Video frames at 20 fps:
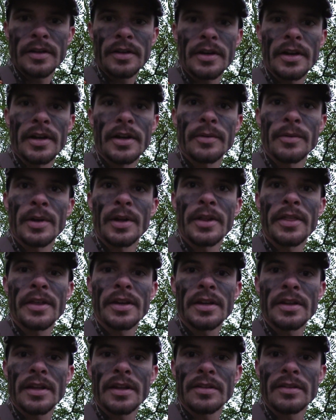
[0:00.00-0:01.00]
Alright, well I
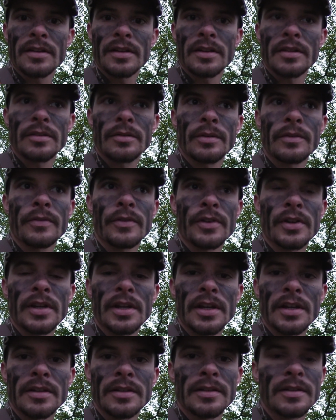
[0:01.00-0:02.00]
think that's gonna do it for
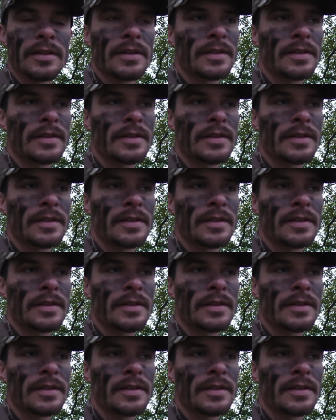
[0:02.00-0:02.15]
today.